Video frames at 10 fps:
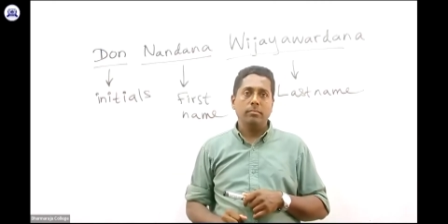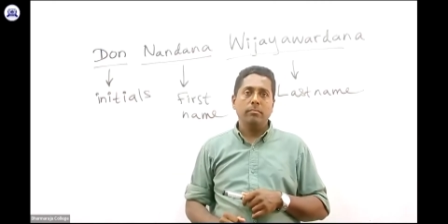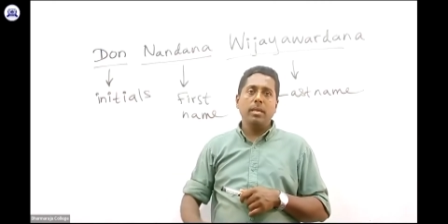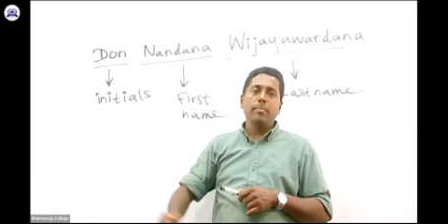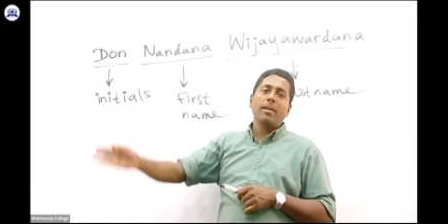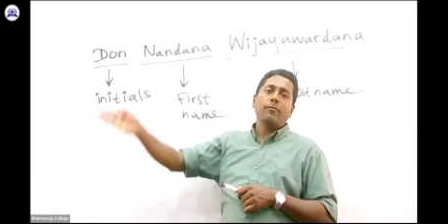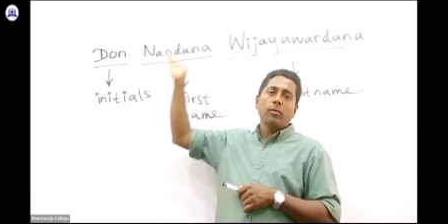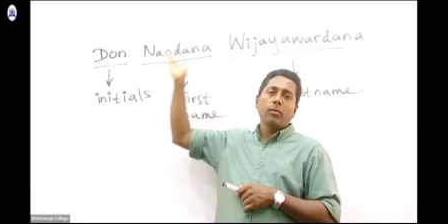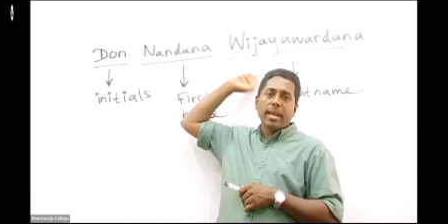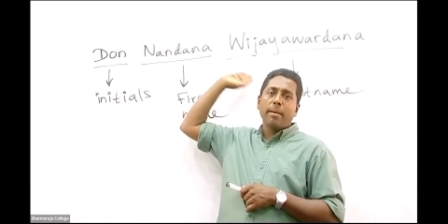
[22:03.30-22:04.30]
My
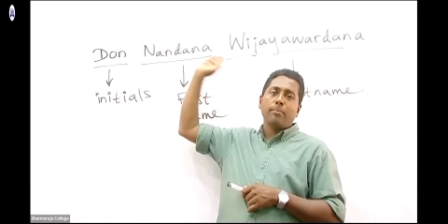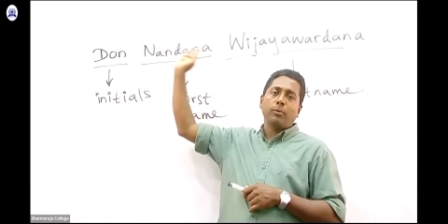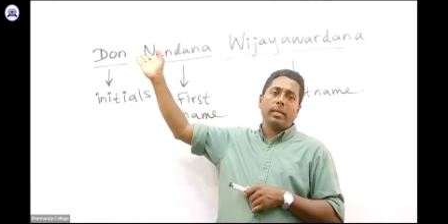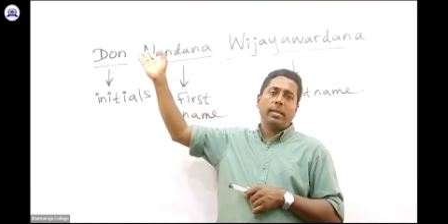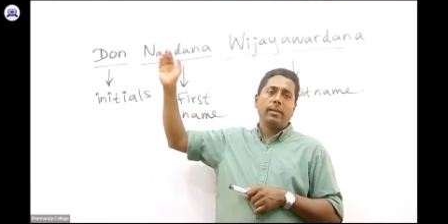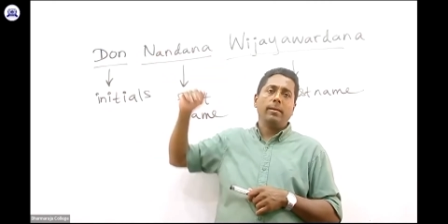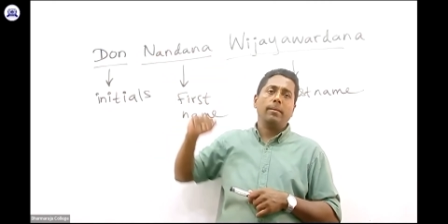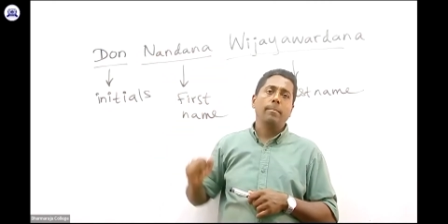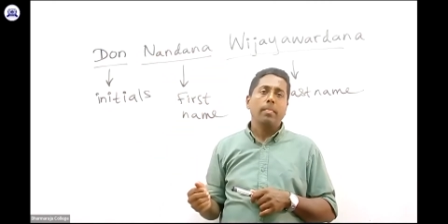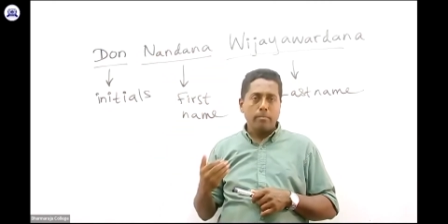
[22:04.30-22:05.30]
full name.
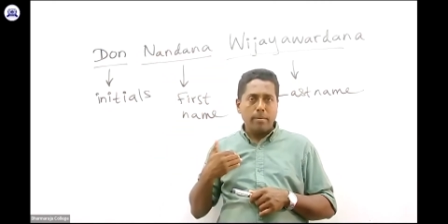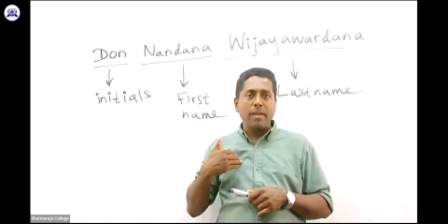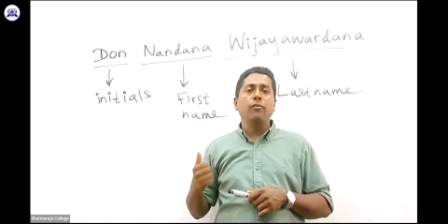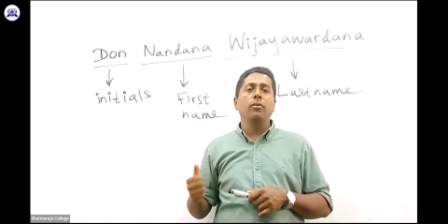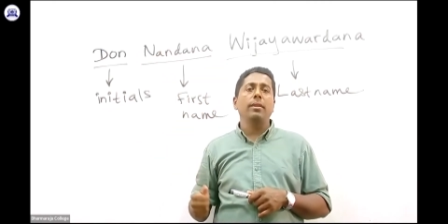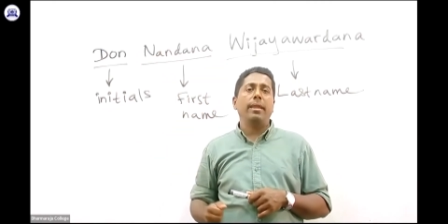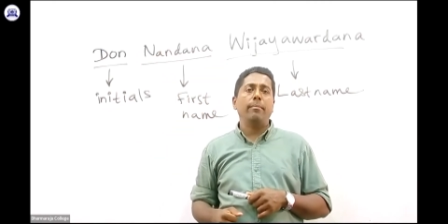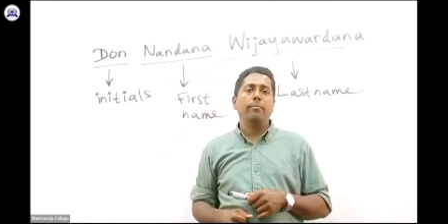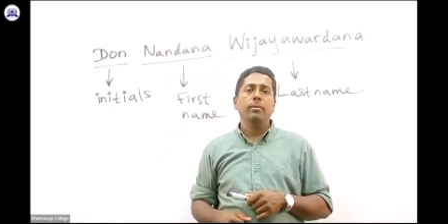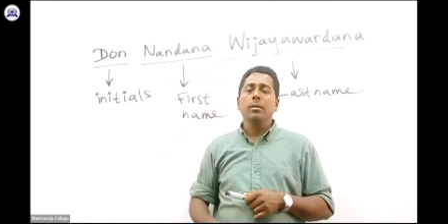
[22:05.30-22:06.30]
My full name.
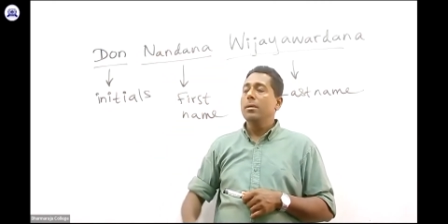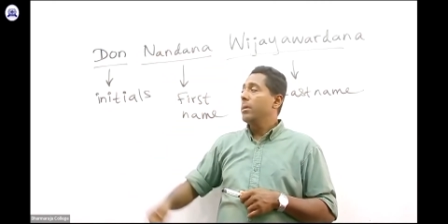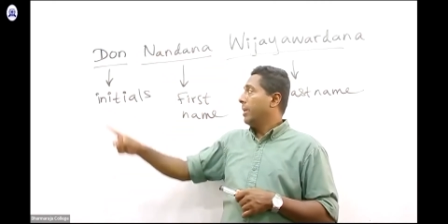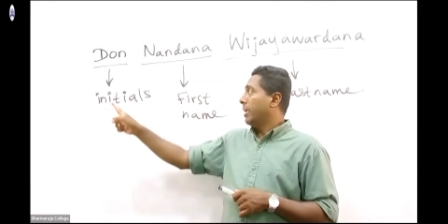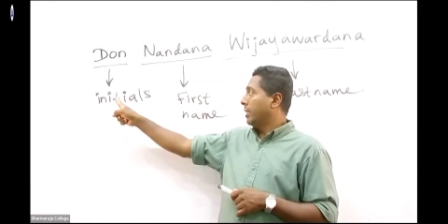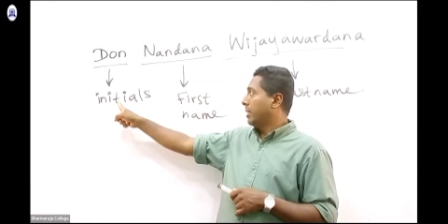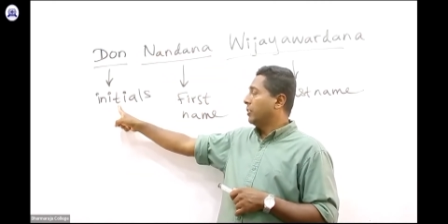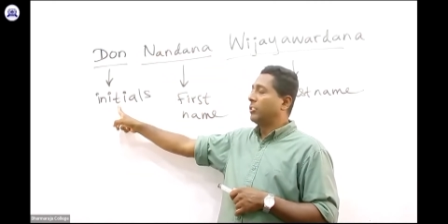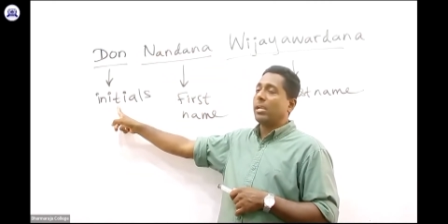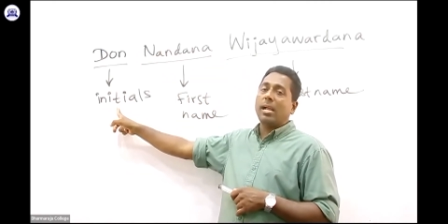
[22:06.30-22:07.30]

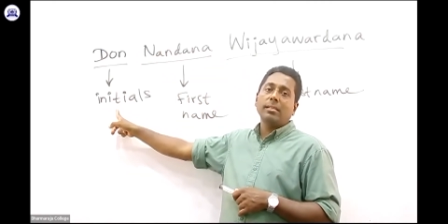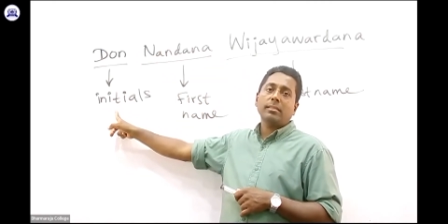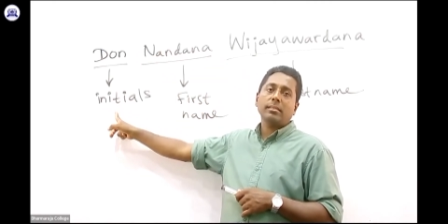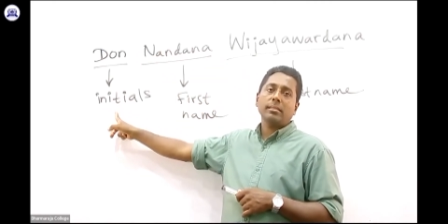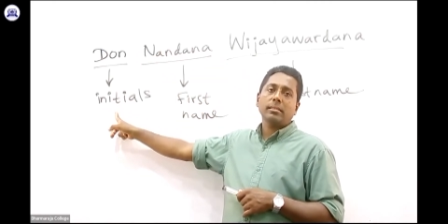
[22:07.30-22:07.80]
Initials.